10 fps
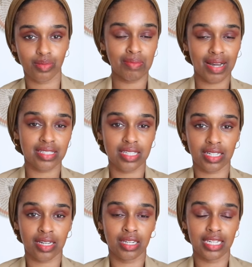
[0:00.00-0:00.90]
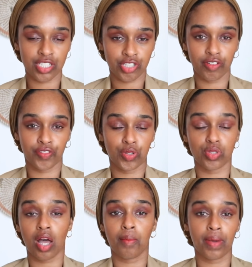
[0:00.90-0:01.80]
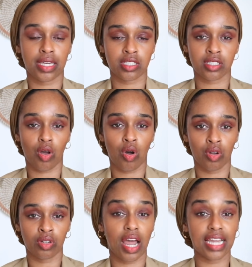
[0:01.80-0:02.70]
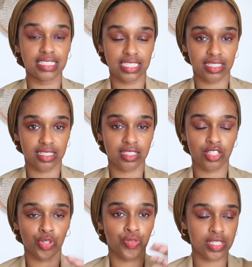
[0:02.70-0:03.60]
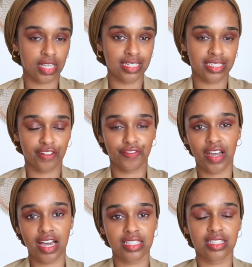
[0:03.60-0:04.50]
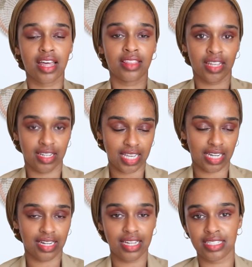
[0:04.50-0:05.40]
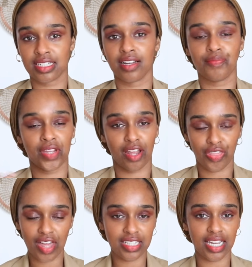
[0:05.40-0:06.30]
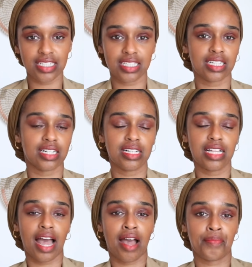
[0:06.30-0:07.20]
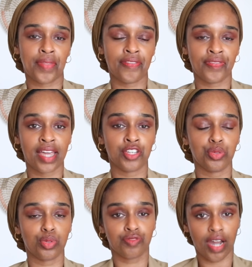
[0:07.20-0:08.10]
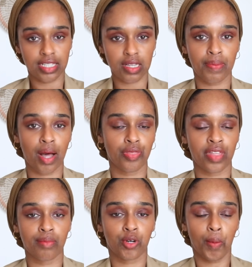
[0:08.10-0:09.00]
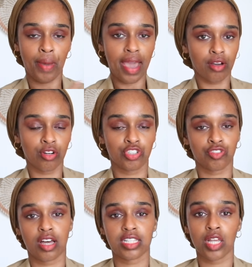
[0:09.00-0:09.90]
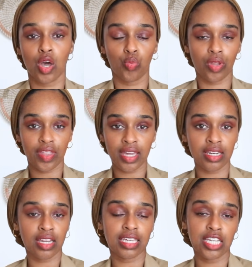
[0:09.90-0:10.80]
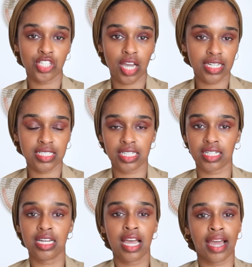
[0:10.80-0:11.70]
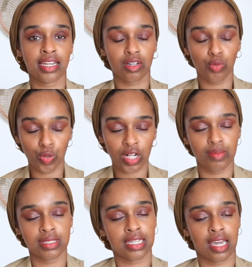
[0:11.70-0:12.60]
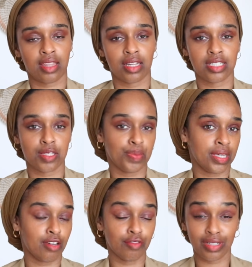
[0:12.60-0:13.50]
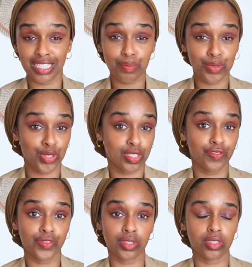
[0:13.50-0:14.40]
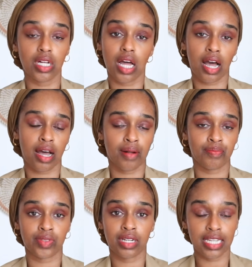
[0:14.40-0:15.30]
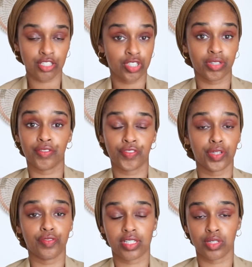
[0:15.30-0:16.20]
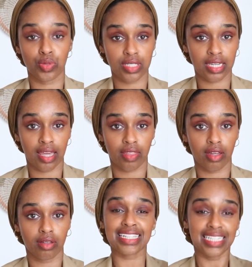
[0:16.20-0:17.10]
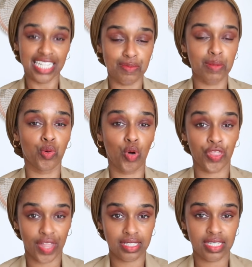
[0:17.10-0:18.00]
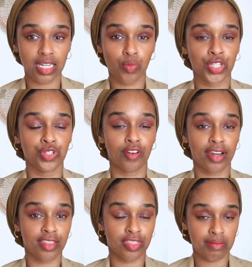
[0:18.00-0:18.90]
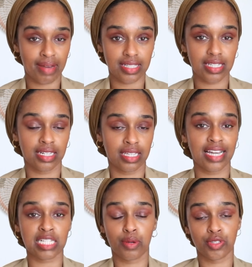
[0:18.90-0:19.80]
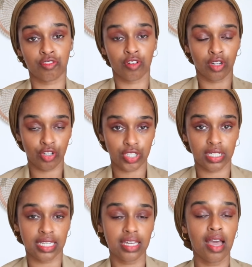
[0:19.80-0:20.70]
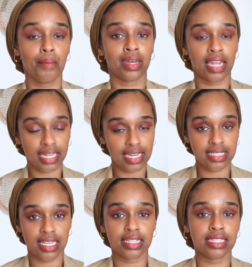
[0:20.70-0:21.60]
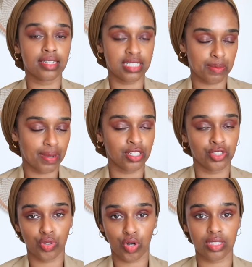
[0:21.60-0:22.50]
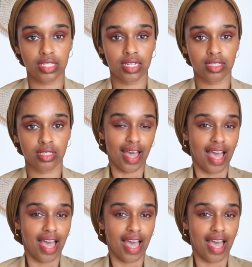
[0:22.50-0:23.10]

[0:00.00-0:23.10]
Thematic literature reviews are based on ideas. So this idea first, then a second idea, then a third idea, and then you would write about them, compare and contrast within each idea, and it all comes together to be a really beautiful literature review written all together. It's a little bit more authentic when you write thematically as opposed to chronologically, but like I said, it does depend on your content.